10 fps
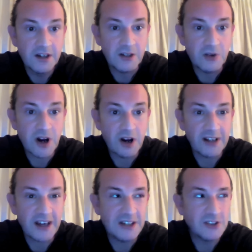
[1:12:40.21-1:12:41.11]
You
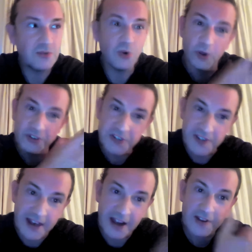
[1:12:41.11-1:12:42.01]
can't cater for once you're
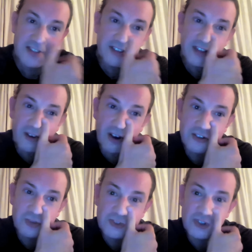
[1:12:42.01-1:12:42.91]
there. I think there are
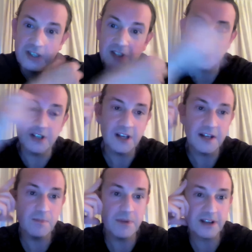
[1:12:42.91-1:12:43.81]
some triggers and, and
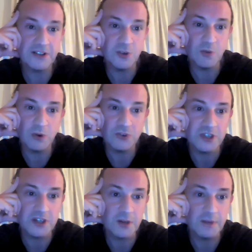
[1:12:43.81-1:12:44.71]
impacts you won't
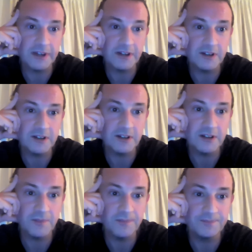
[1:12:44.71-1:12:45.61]
see coming.
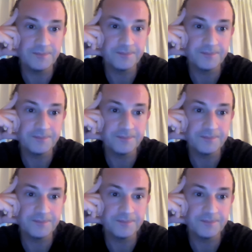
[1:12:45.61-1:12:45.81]
Um,